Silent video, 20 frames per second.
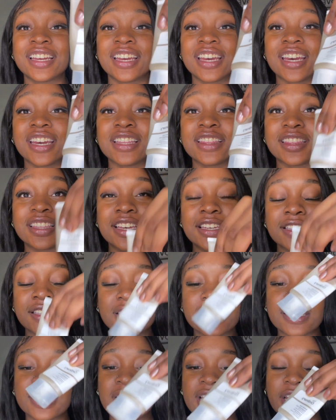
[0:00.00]
And this
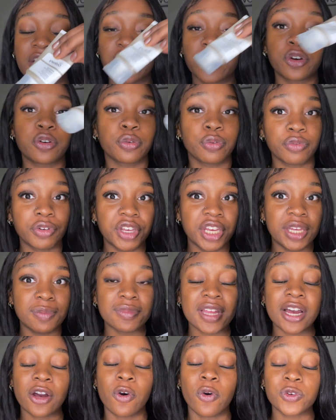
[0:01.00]
is like a cream
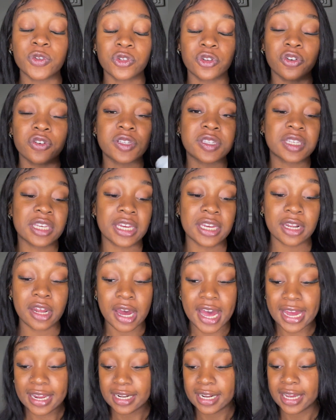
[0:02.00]
that goes on your skin
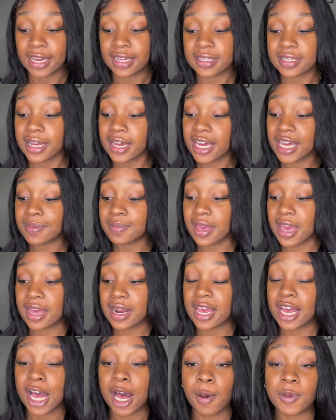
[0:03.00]
at nighttime and
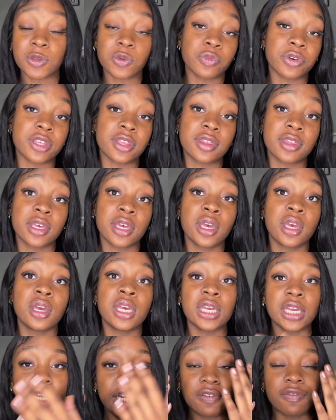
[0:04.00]
it helps with
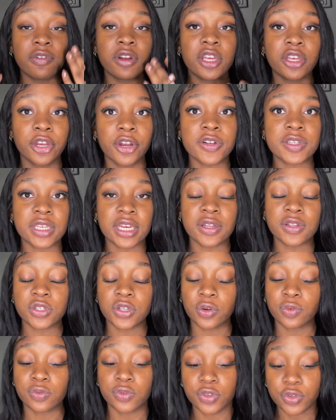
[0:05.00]
evening your skin
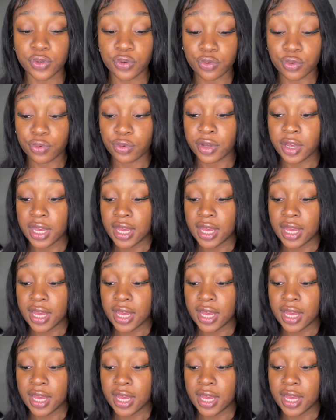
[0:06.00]
tone too